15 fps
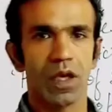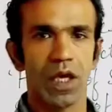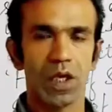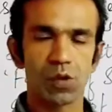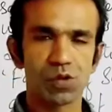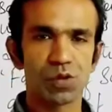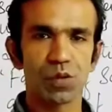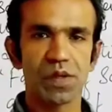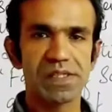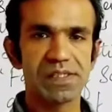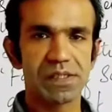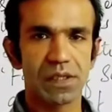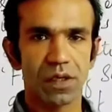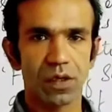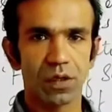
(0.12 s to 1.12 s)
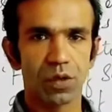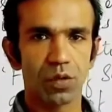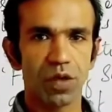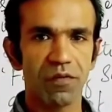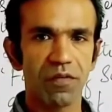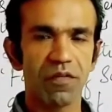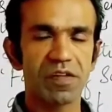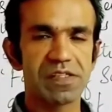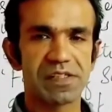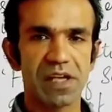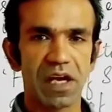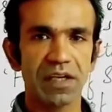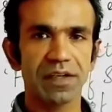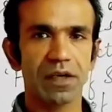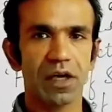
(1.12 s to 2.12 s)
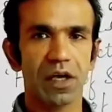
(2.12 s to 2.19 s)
Hello students, today we will start